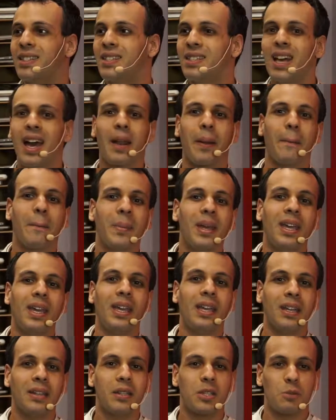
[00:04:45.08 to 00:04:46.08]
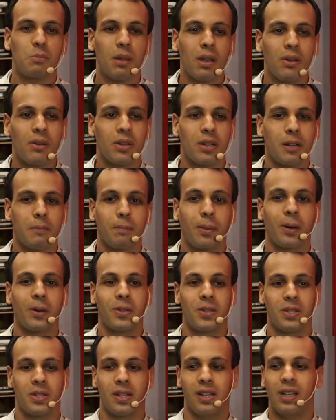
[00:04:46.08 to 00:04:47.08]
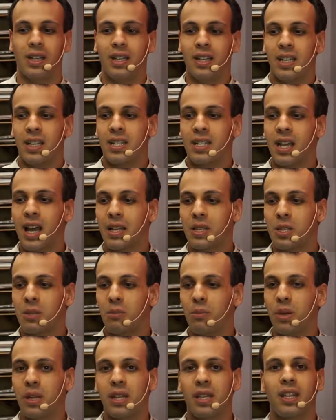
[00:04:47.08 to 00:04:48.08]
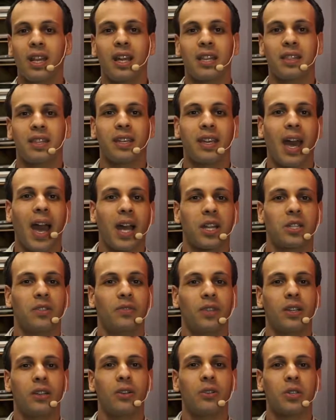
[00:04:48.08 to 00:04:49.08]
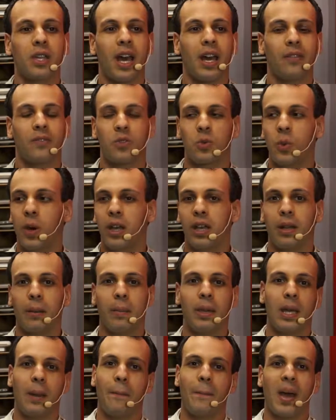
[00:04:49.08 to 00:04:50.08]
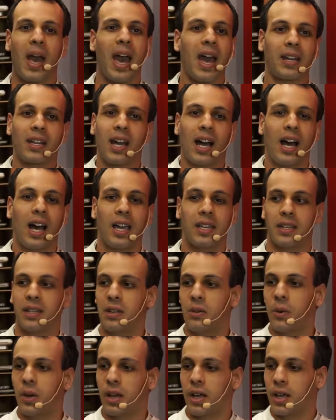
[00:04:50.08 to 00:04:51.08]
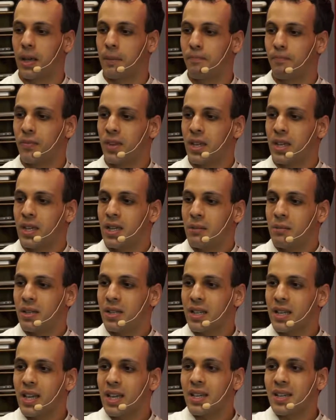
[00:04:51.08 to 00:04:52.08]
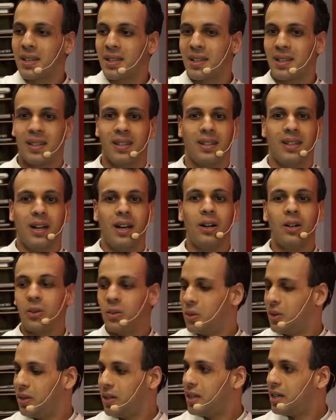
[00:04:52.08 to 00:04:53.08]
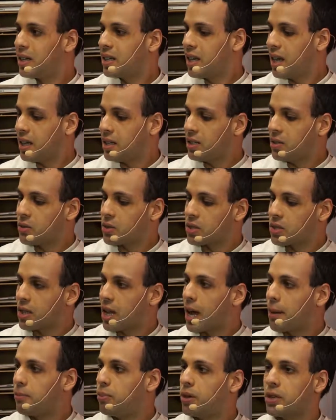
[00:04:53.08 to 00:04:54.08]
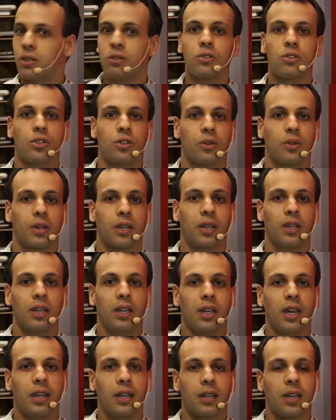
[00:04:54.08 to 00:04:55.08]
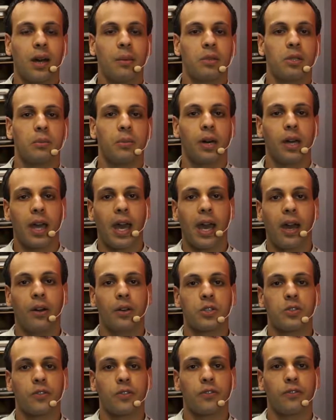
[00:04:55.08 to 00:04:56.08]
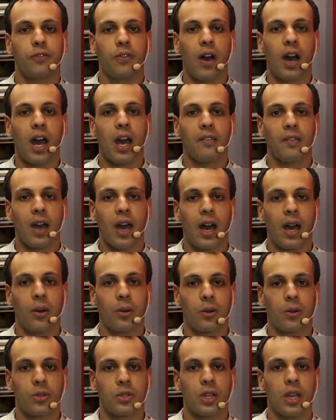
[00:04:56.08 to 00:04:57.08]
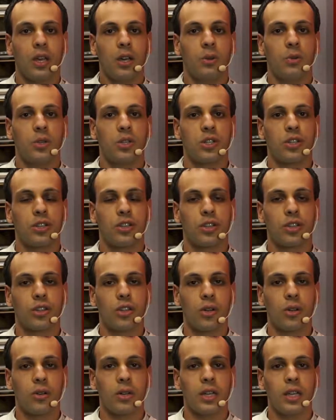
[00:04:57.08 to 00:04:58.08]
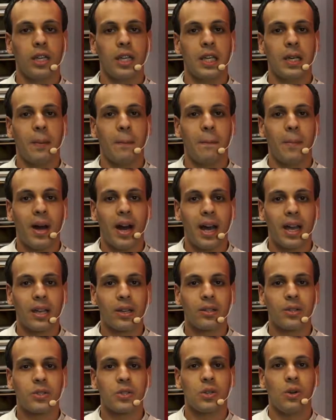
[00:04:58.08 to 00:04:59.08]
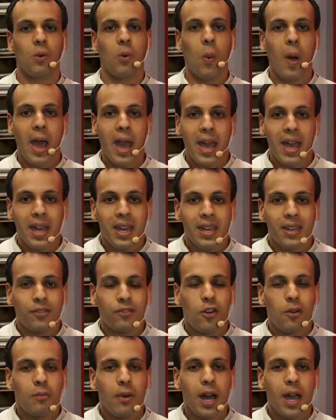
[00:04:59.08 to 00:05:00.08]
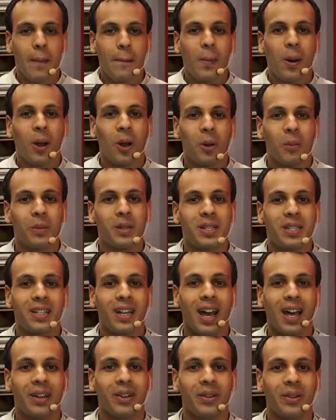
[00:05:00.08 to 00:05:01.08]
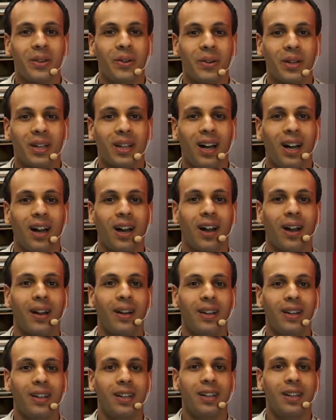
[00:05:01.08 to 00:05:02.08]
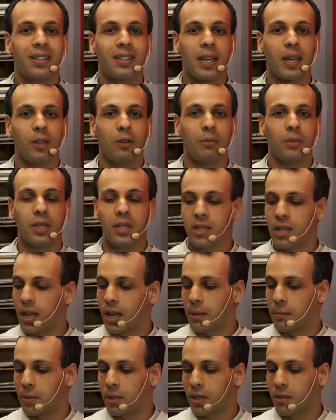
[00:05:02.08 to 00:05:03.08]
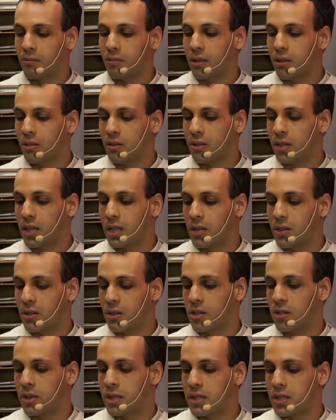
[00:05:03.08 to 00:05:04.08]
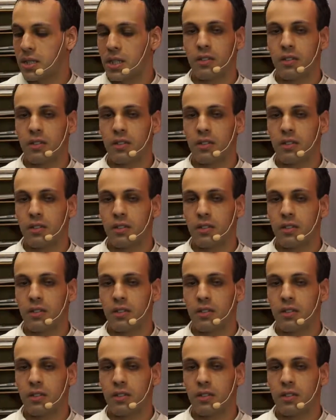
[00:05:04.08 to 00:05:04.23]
mean-spirited person. He's not somebody that I think actively goes out of his way to be a bad guy in any way. But again, oh, can you stop what you're doing and come to my house for 5 hours, which is 30 miles away from my apartment and I don't own a car, to help me set up a computer that you're going to give